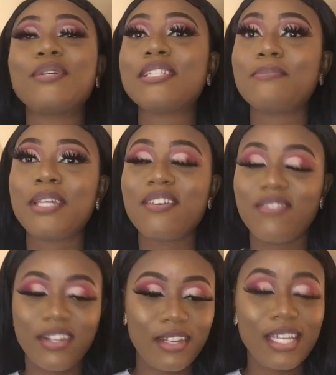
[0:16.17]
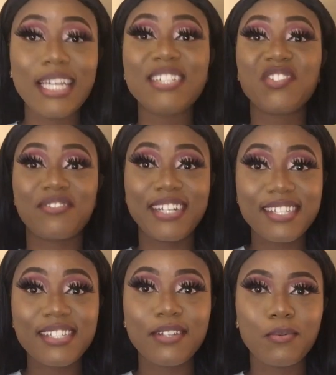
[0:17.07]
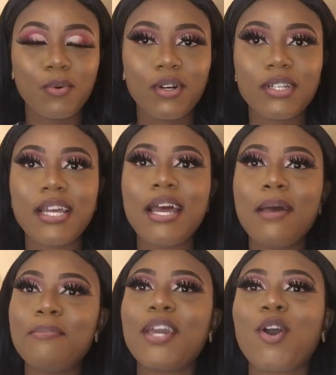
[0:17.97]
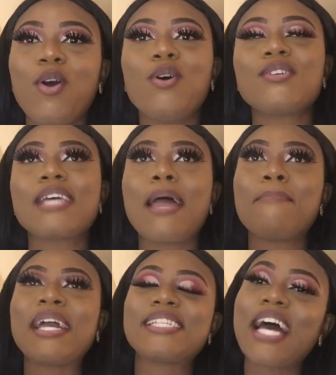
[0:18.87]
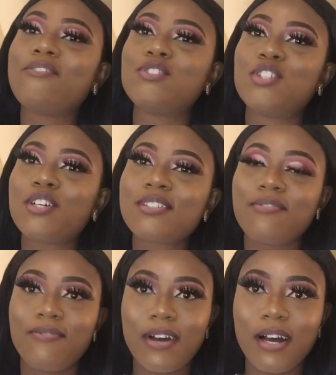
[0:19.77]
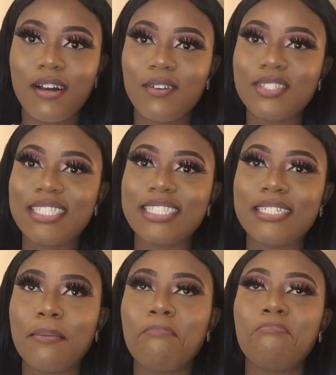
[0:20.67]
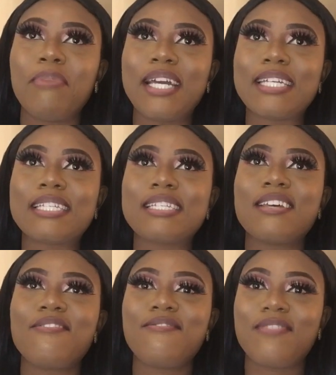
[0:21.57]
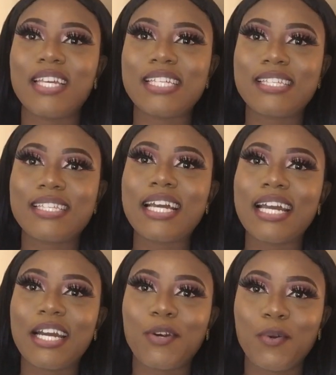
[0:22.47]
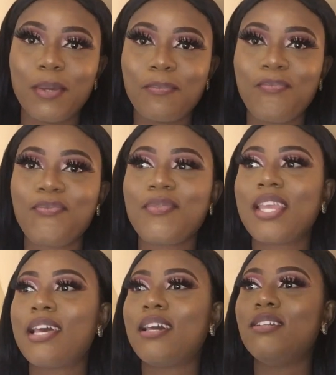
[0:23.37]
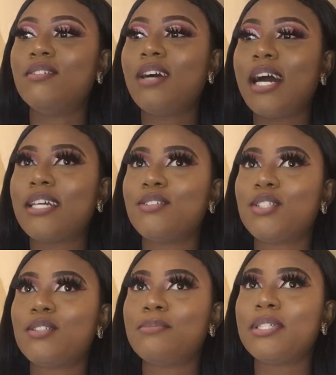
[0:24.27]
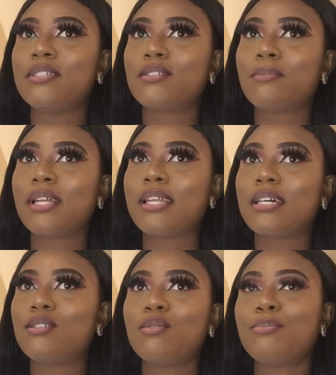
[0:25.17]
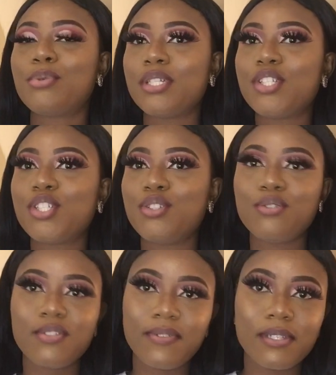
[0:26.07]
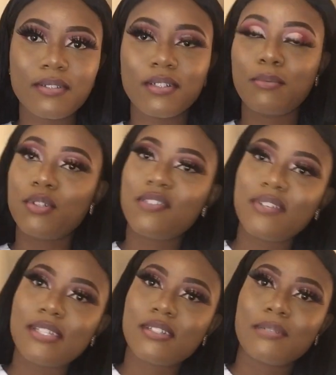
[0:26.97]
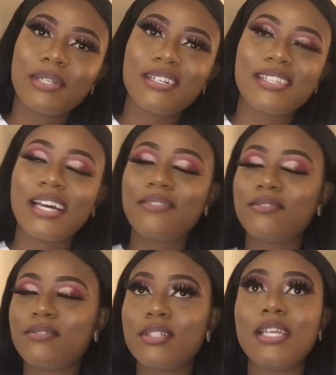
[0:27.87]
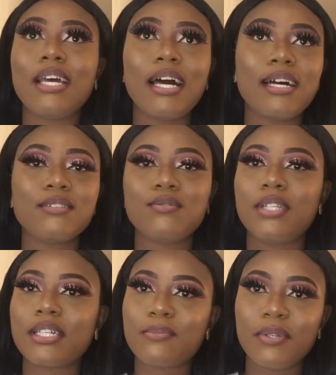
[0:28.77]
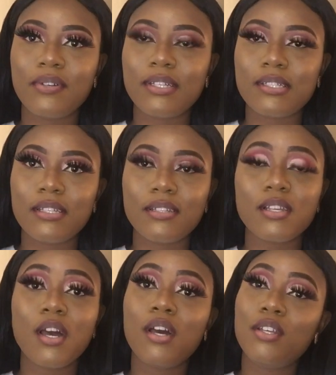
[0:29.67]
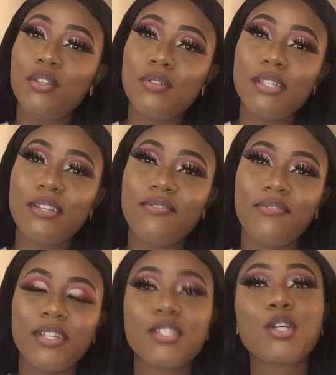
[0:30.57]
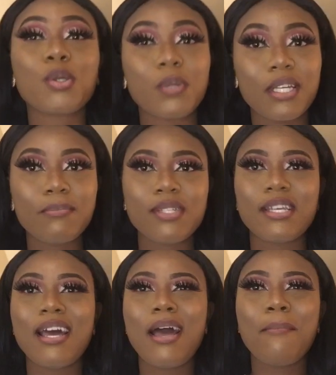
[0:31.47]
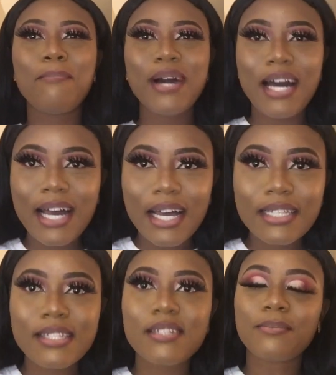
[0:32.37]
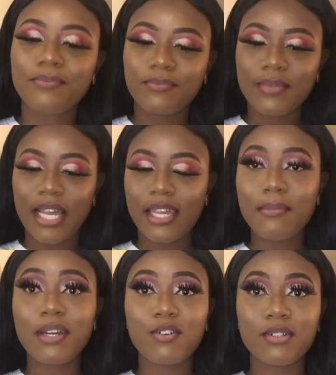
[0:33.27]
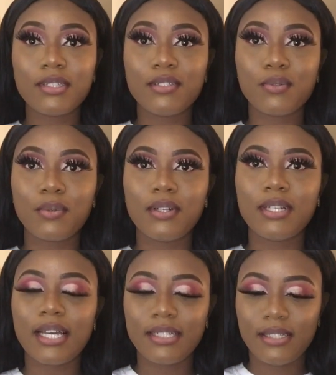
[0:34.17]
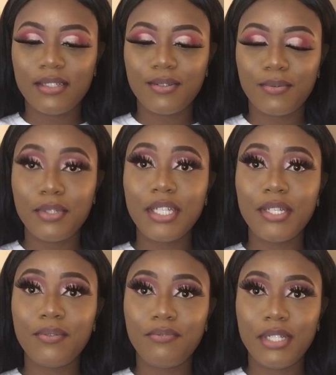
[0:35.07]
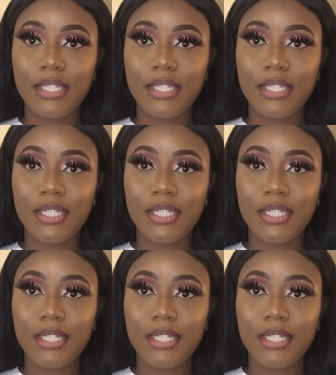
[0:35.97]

going to be a very interesting one because I might have just found the best face cream. You know, I used to be somebody that don't preach use face cream because I haven't really had good experiences using face creams. But I came across this one and it is really